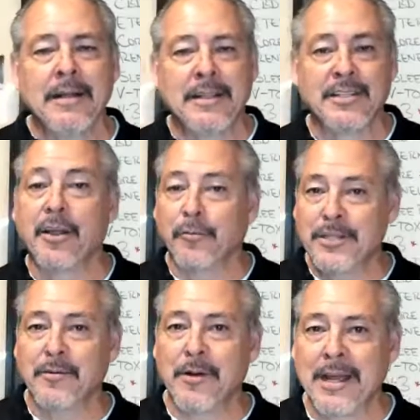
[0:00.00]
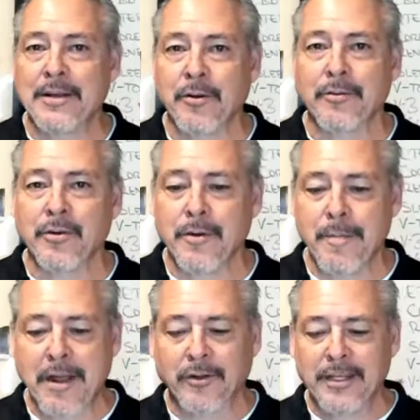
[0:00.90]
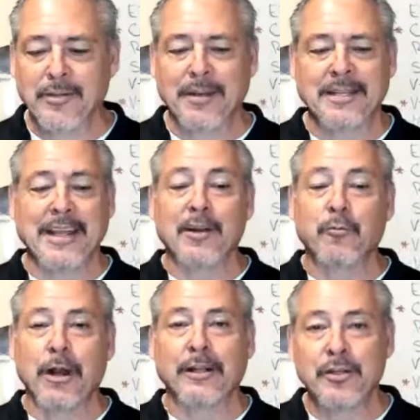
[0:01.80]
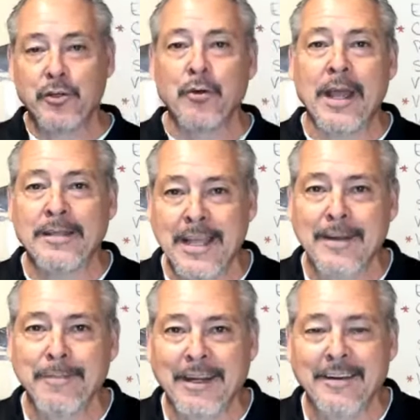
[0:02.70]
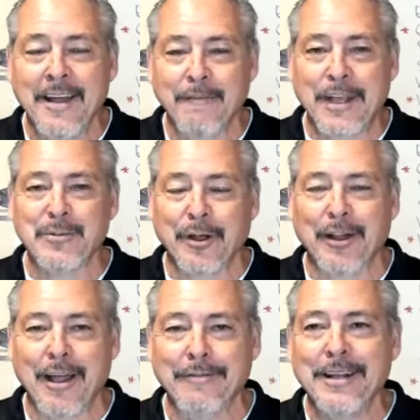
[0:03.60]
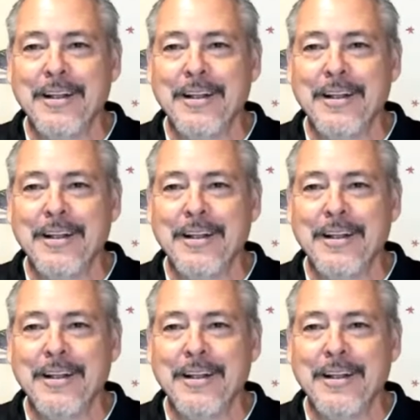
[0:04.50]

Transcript: There's another reason why I don't do it manually, is because I can rarely do a 10-minute Facebook Live.